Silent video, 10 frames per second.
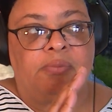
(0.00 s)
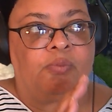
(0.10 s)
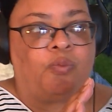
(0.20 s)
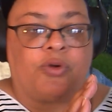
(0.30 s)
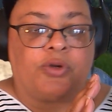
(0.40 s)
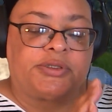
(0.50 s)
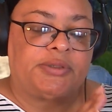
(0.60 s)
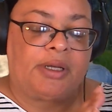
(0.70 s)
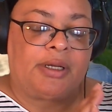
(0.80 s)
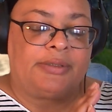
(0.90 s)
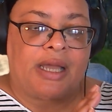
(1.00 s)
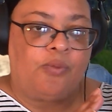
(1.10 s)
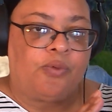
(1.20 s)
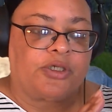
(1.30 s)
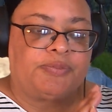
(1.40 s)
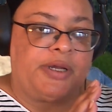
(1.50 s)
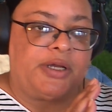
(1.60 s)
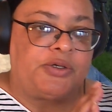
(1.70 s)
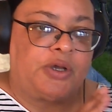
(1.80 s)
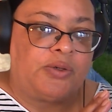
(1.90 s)

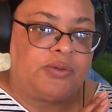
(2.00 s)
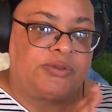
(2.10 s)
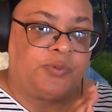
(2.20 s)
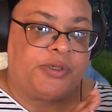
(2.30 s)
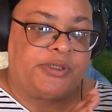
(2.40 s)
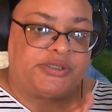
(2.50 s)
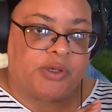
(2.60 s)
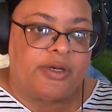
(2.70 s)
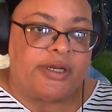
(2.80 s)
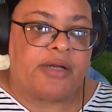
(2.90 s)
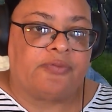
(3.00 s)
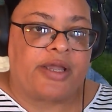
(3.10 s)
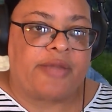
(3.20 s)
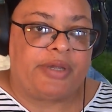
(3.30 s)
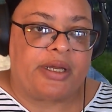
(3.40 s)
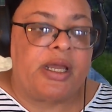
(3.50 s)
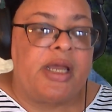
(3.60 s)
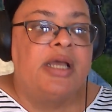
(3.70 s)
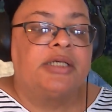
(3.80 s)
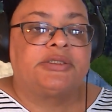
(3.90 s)
goes with Saudi Arabia.
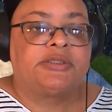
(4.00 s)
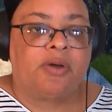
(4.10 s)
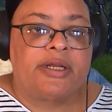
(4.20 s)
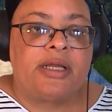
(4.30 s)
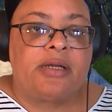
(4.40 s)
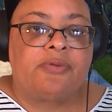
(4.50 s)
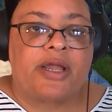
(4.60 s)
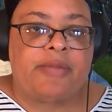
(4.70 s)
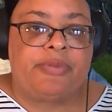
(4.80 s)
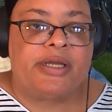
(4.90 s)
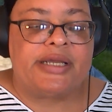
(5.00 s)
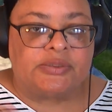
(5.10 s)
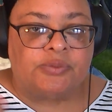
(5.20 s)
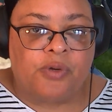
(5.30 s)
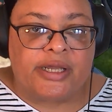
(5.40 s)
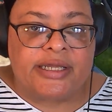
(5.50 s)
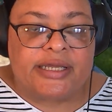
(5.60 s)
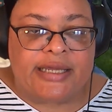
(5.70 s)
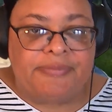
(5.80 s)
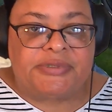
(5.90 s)
Saudi Arabia is what
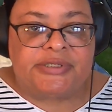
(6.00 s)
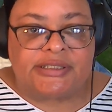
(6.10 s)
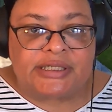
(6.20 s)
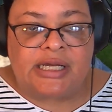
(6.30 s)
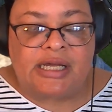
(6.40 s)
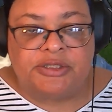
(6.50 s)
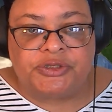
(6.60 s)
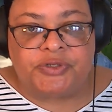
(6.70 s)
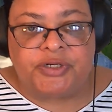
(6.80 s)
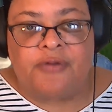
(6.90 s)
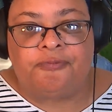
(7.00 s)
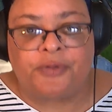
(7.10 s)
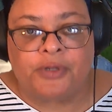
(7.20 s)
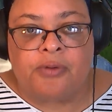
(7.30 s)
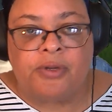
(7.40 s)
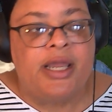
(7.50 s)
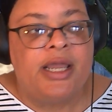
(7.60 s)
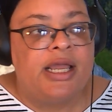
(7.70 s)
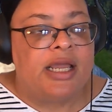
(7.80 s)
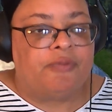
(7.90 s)
keeps this country afloat.
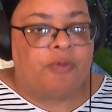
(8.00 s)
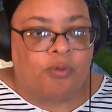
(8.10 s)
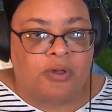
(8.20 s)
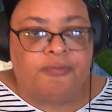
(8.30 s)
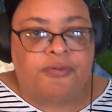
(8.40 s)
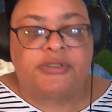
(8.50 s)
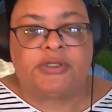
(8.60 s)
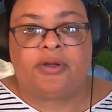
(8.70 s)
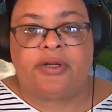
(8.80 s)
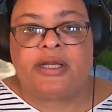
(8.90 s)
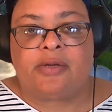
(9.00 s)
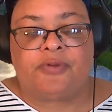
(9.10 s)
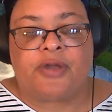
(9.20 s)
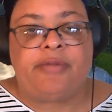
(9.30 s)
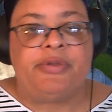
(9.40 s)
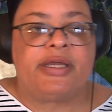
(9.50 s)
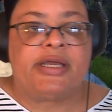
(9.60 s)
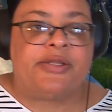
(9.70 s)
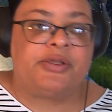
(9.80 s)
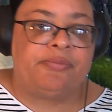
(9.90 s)
If it weren't for Saudi Arabia
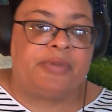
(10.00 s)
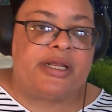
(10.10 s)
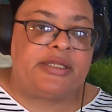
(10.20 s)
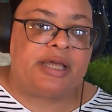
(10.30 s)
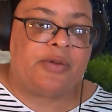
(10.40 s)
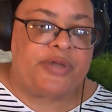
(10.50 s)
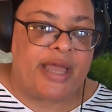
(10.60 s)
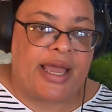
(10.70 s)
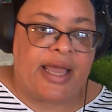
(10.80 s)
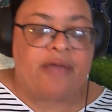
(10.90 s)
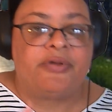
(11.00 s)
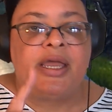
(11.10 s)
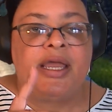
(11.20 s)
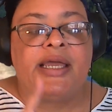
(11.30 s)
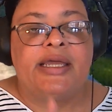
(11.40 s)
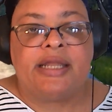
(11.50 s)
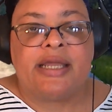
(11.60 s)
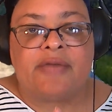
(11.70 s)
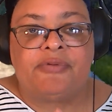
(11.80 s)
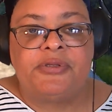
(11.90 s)
and the money that we have and
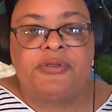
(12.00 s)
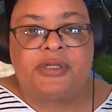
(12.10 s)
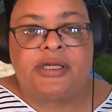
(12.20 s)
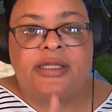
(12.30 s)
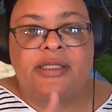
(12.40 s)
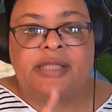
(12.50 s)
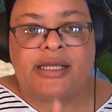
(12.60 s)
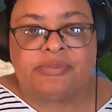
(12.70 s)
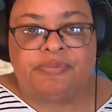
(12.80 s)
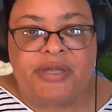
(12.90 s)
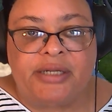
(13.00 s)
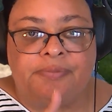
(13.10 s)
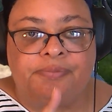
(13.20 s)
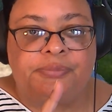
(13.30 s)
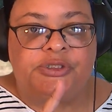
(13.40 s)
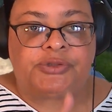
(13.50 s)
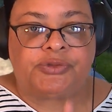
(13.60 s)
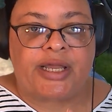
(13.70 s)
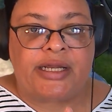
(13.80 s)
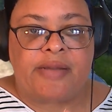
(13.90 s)
everything that is being
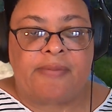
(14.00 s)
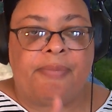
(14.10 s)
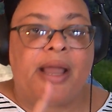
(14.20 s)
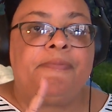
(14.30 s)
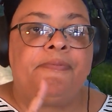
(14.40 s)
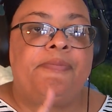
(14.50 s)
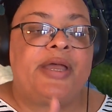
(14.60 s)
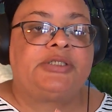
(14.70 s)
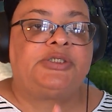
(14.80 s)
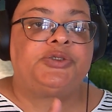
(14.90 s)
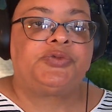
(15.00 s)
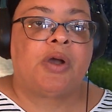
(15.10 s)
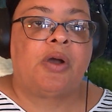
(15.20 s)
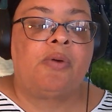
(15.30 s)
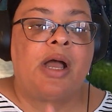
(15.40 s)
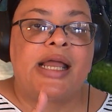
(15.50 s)
traded by petrodollar